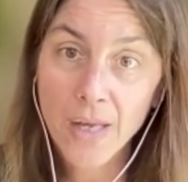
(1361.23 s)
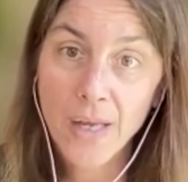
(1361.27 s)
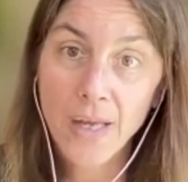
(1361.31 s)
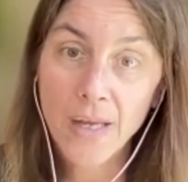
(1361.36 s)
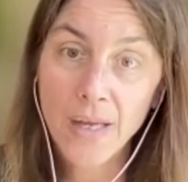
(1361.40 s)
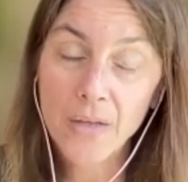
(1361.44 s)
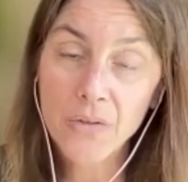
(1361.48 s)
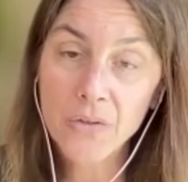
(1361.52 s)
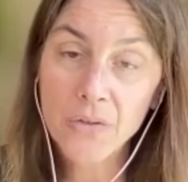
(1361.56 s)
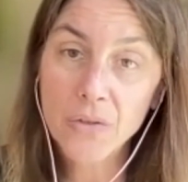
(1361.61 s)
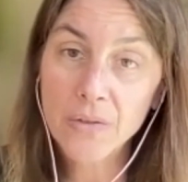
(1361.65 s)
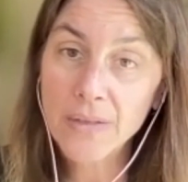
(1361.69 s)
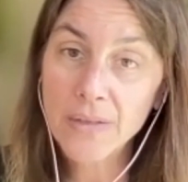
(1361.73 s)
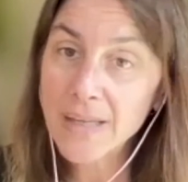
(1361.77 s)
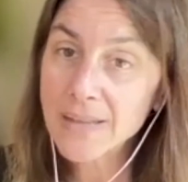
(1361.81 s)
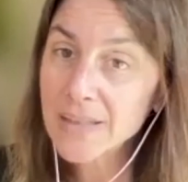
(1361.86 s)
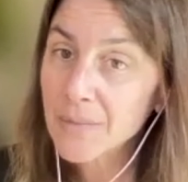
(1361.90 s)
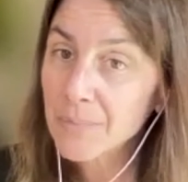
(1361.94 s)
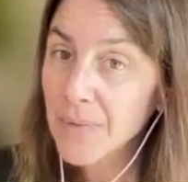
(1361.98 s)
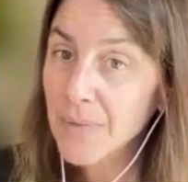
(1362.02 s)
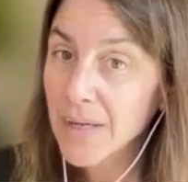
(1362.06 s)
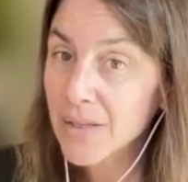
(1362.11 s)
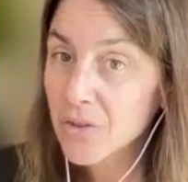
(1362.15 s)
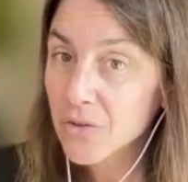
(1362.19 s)
And so that's
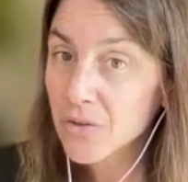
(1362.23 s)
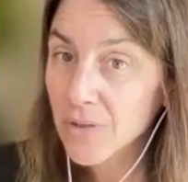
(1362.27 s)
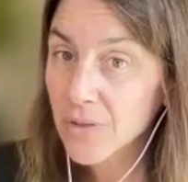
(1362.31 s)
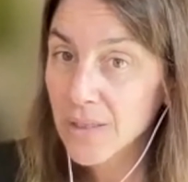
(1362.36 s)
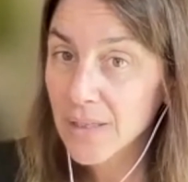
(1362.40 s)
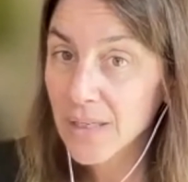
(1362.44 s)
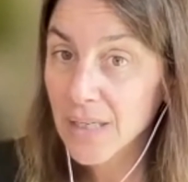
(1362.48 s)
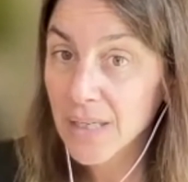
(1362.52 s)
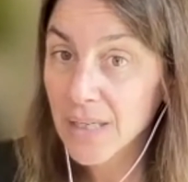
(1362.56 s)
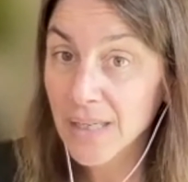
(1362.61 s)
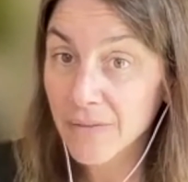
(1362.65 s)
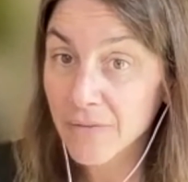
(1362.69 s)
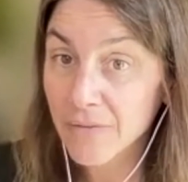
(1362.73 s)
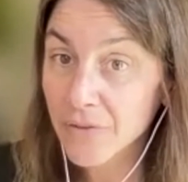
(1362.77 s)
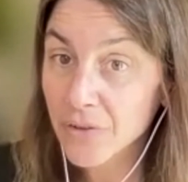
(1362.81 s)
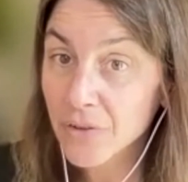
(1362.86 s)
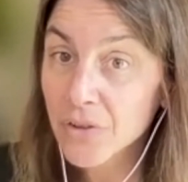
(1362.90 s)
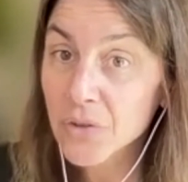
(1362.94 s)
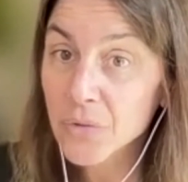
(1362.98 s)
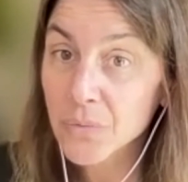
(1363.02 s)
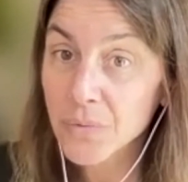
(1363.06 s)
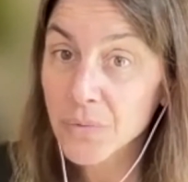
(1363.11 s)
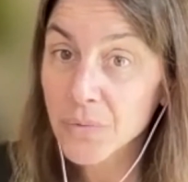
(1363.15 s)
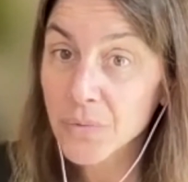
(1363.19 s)
my training at
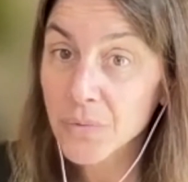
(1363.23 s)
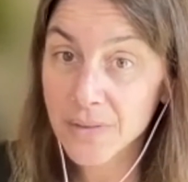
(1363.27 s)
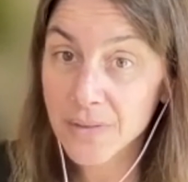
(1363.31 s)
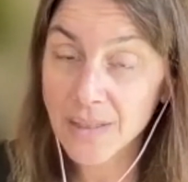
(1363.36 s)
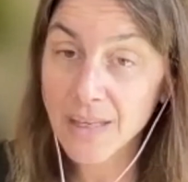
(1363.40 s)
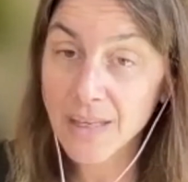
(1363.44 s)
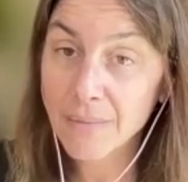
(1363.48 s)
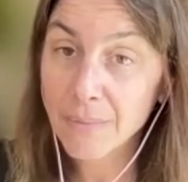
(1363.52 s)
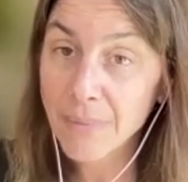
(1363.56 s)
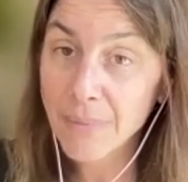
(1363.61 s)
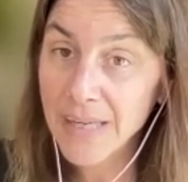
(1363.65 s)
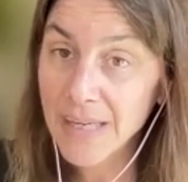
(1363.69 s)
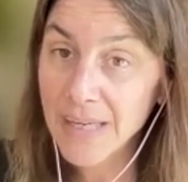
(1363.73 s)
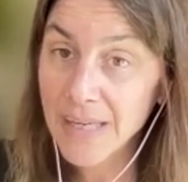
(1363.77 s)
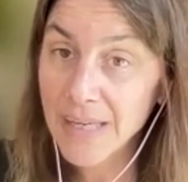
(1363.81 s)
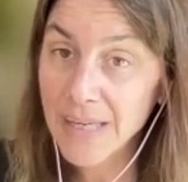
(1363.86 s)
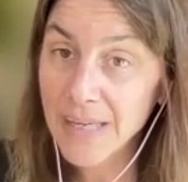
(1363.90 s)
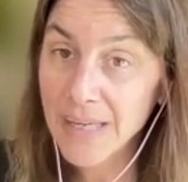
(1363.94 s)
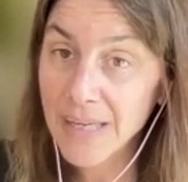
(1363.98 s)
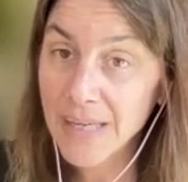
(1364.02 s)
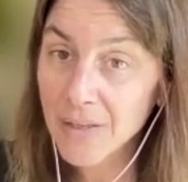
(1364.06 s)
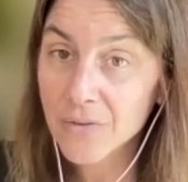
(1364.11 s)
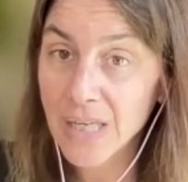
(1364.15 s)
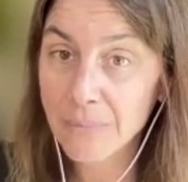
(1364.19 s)
first, was the
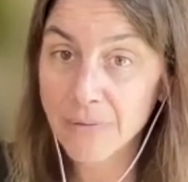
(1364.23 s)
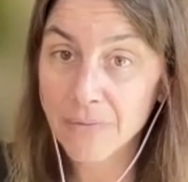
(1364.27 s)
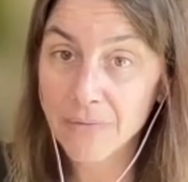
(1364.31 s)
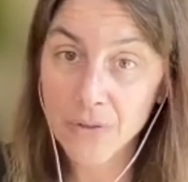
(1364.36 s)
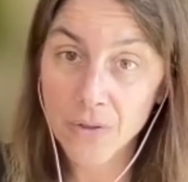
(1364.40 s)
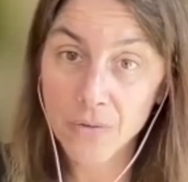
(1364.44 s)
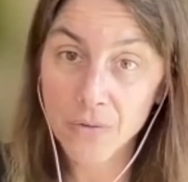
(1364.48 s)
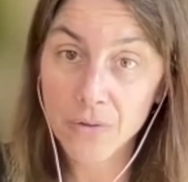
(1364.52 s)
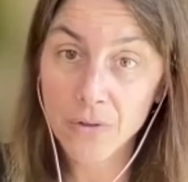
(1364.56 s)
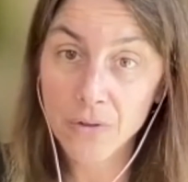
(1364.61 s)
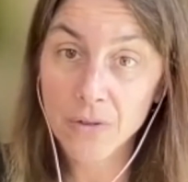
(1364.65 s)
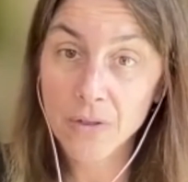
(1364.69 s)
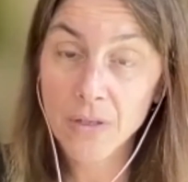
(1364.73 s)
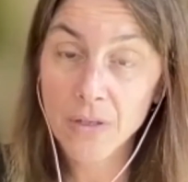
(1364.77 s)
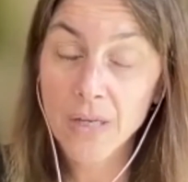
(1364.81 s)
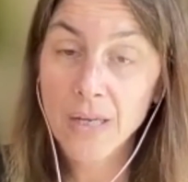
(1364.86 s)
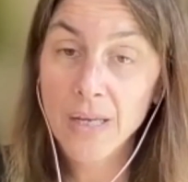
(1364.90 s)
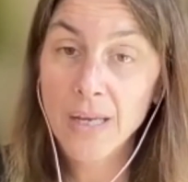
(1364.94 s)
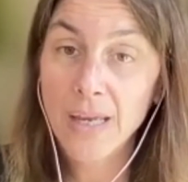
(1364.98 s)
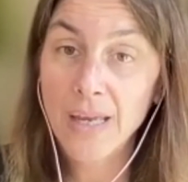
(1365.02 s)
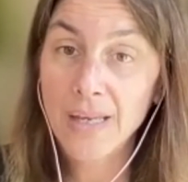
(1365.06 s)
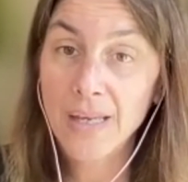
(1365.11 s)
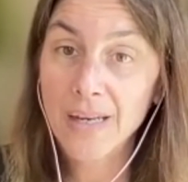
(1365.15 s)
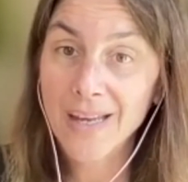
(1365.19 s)
campaigner type of donor.